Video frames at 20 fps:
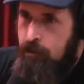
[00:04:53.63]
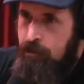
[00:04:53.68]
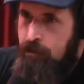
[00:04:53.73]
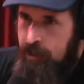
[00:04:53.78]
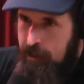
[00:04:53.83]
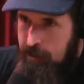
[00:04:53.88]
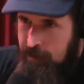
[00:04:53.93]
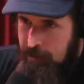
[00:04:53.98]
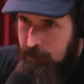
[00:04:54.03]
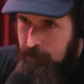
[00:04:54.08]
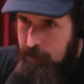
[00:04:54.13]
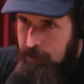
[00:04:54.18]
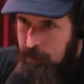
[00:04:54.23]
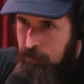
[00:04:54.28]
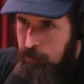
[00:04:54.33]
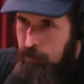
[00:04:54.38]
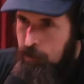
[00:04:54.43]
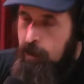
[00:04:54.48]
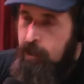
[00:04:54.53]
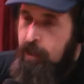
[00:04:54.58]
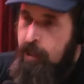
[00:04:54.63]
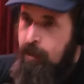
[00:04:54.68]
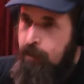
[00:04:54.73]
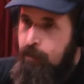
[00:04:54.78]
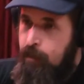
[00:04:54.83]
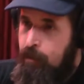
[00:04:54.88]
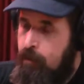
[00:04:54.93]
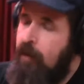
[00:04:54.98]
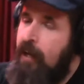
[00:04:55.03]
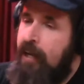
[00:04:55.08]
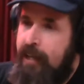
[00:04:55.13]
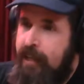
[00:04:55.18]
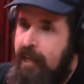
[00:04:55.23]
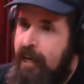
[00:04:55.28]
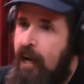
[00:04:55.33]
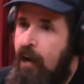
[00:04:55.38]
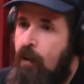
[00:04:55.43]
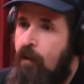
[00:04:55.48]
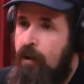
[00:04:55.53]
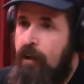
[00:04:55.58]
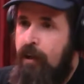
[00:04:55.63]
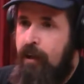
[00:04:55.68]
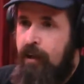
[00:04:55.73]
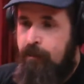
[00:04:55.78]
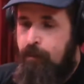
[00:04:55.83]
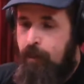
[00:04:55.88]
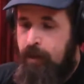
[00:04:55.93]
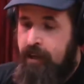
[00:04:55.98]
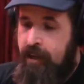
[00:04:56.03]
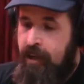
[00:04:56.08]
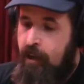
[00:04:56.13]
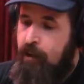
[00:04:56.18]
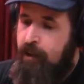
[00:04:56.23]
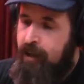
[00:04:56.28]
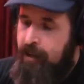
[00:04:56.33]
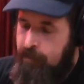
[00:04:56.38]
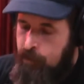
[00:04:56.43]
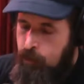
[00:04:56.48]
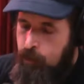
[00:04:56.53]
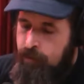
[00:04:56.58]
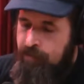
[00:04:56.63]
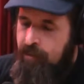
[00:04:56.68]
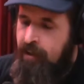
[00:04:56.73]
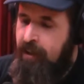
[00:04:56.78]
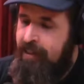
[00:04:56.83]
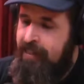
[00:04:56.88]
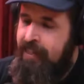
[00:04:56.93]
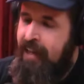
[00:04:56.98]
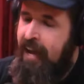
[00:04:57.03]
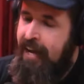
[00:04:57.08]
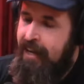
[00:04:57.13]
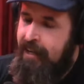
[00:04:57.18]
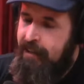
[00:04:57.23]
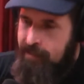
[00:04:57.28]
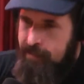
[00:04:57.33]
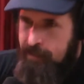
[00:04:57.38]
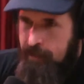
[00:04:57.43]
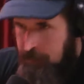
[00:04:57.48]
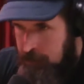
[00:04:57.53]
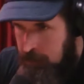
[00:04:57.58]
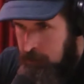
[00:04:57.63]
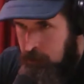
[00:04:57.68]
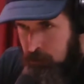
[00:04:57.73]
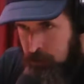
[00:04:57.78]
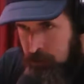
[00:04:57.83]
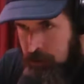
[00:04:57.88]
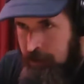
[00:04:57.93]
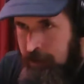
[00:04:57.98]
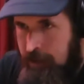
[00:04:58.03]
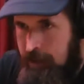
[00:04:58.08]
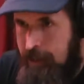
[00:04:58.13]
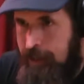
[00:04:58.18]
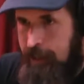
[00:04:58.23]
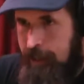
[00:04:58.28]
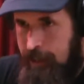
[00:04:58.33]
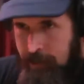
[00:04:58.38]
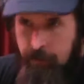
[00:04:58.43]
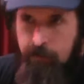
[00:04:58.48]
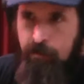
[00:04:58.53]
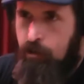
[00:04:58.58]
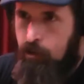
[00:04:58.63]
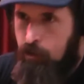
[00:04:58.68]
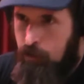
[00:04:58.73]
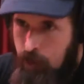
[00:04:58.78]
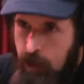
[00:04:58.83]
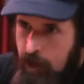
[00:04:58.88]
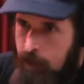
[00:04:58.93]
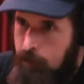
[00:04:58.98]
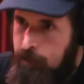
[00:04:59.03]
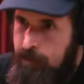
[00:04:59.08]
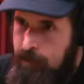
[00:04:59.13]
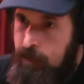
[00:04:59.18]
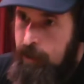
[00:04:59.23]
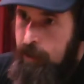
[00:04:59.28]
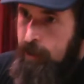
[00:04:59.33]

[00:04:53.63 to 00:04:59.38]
think something's wrong, but right now, okay, so if like that institution is corrupt,